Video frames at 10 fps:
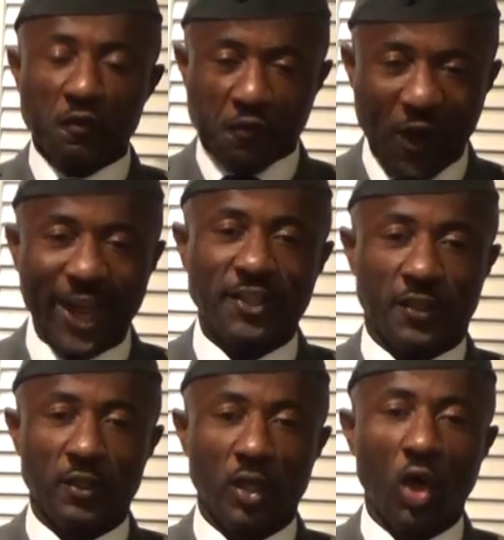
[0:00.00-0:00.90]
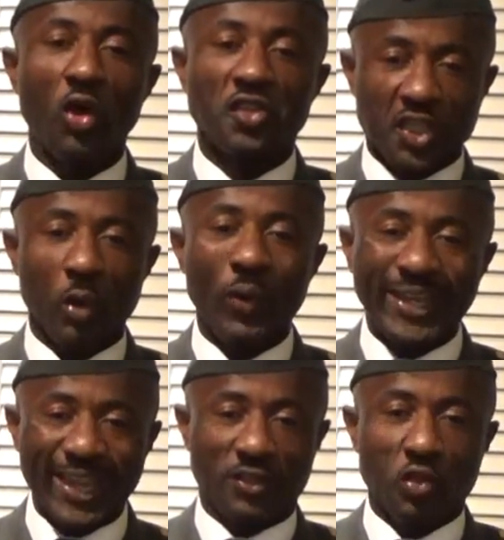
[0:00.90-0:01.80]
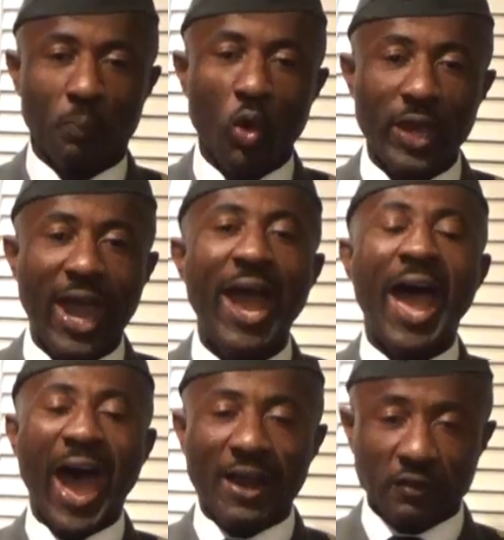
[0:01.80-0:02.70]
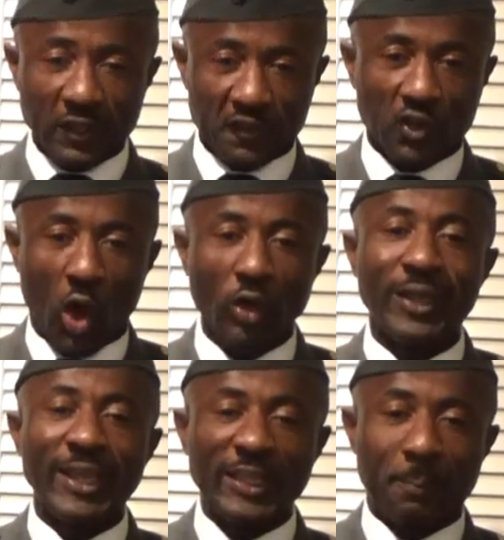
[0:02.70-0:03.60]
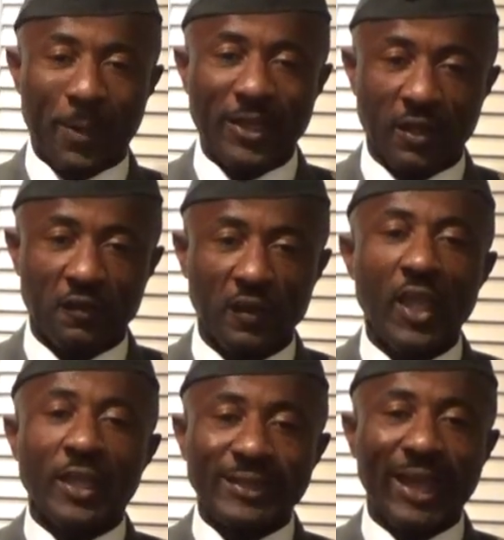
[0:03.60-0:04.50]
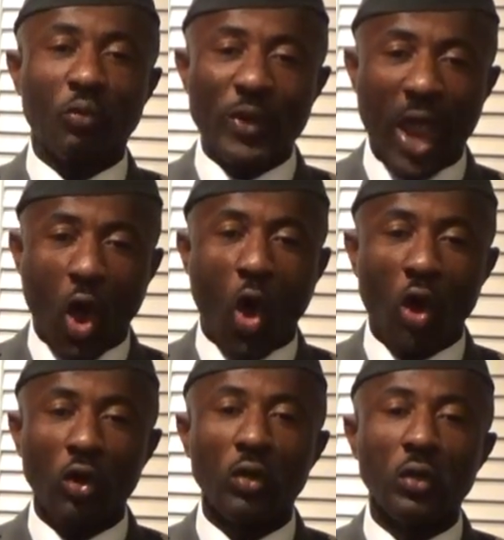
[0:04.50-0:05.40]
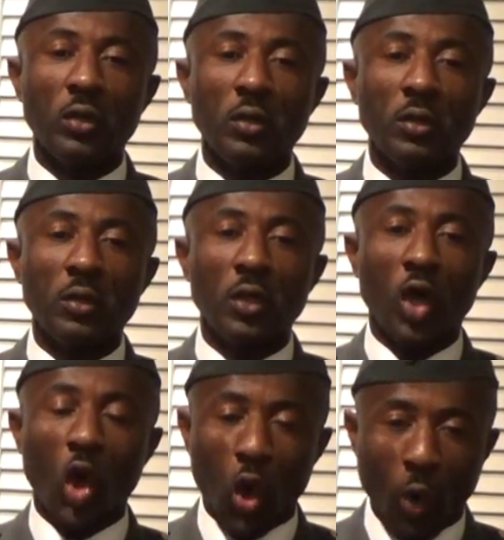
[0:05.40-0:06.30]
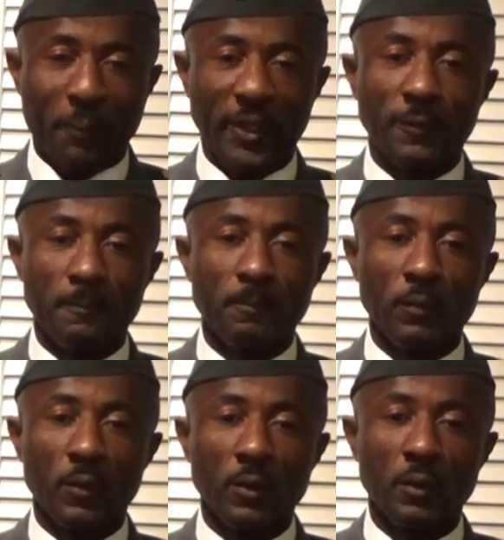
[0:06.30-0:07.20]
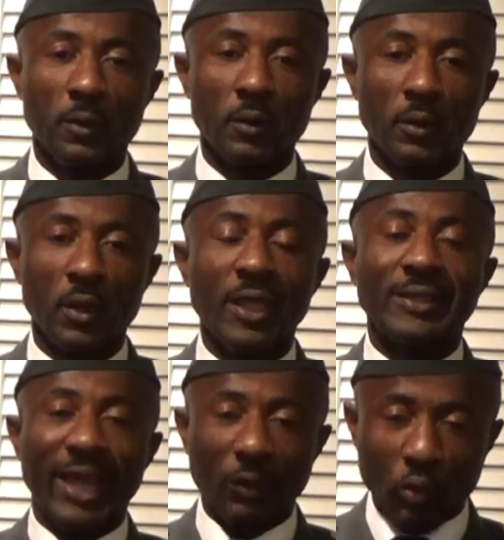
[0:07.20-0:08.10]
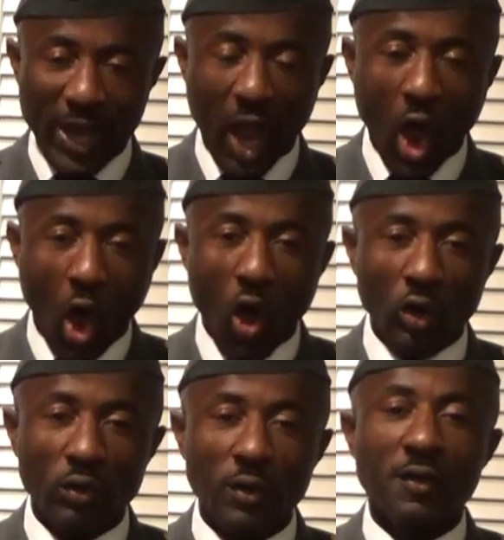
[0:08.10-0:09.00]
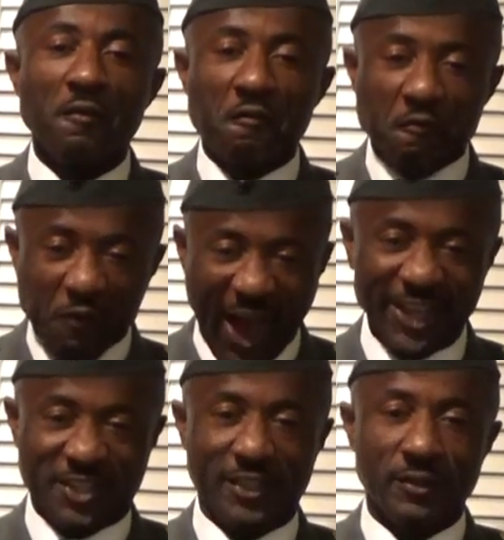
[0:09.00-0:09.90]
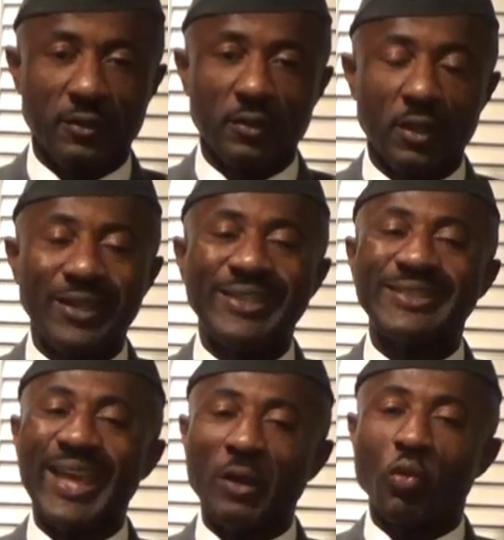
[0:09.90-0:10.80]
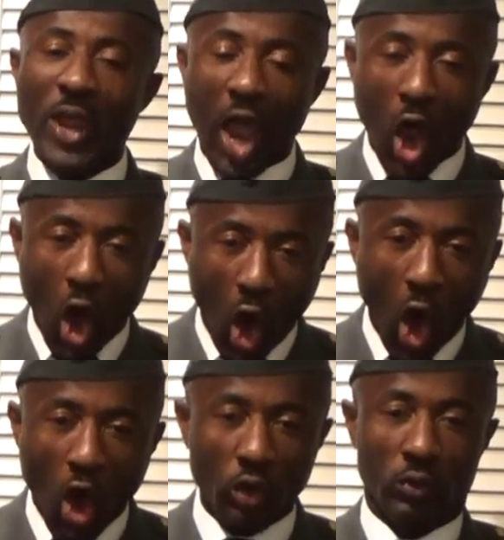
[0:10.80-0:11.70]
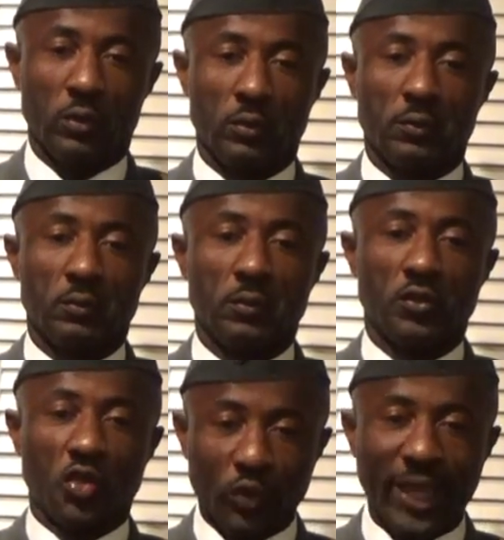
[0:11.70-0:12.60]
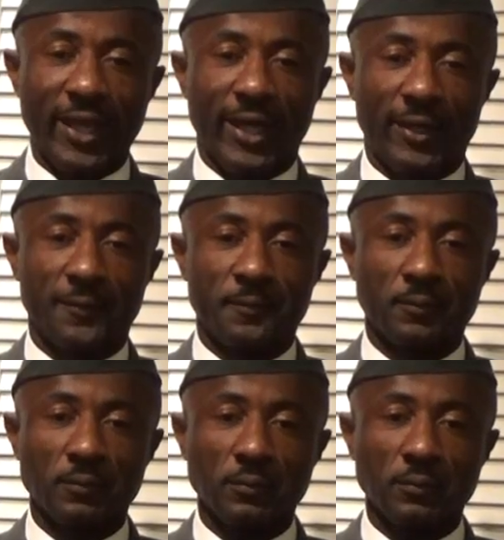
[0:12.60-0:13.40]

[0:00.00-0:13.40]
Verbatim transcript: to fight until we get to Buea and restore the independence that we are all hoping, that we are all fighting, that we are all together